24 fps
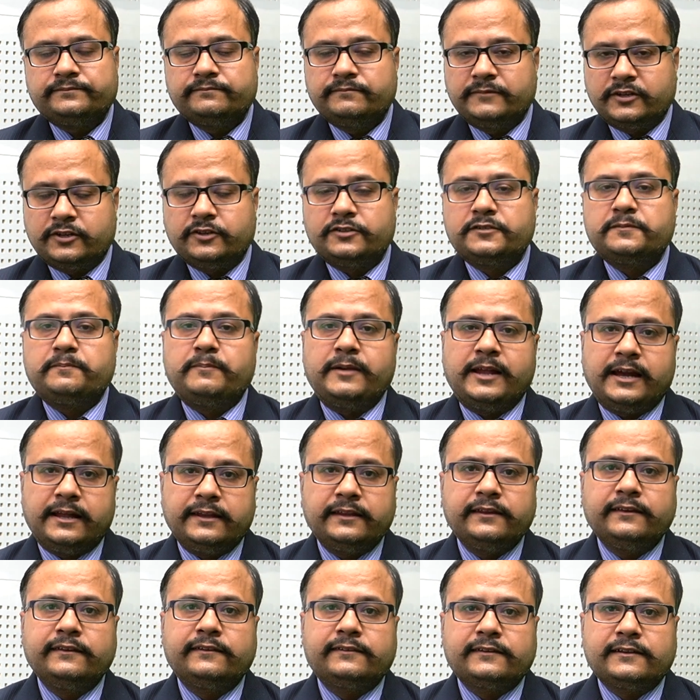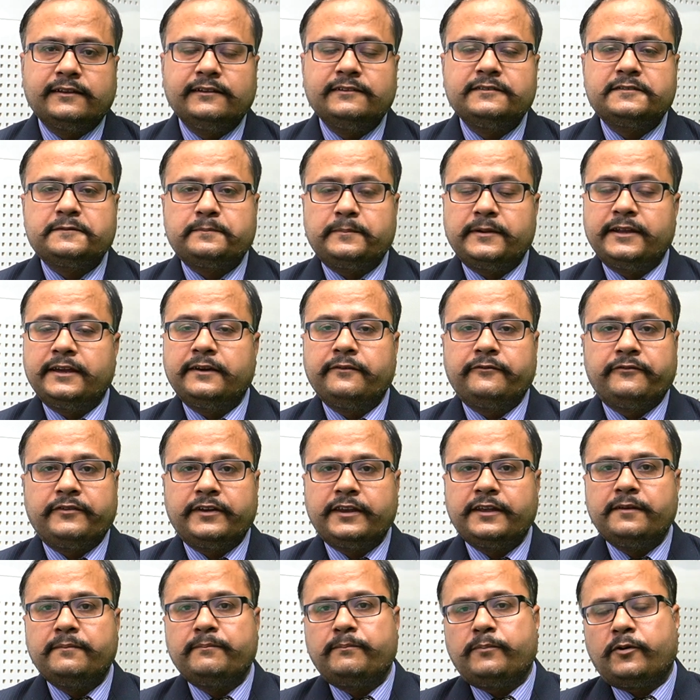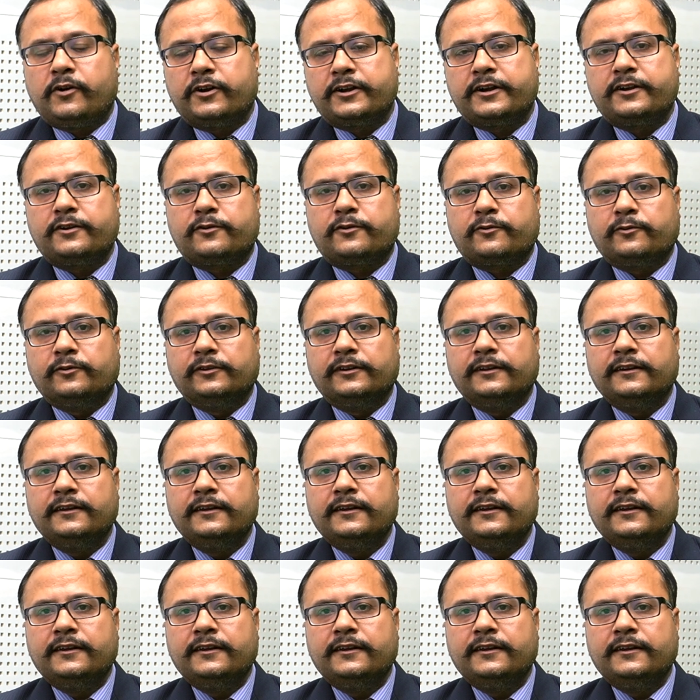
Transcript: because planning skills play a very important role.